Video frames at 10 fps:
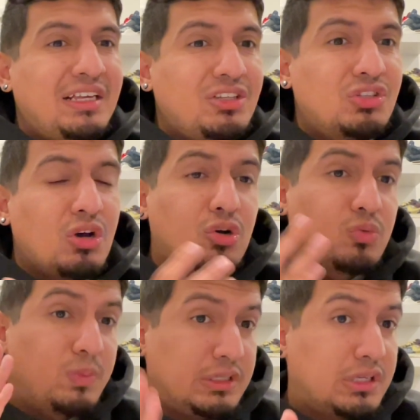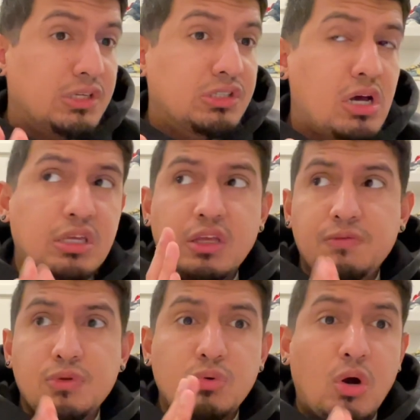So, but it does suck
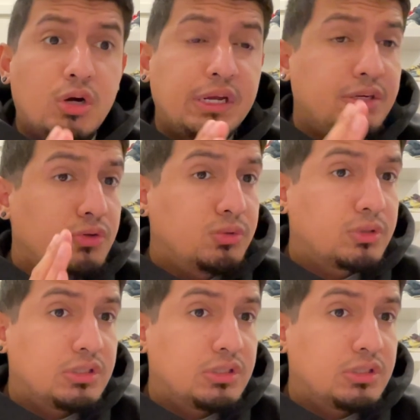if you are a newer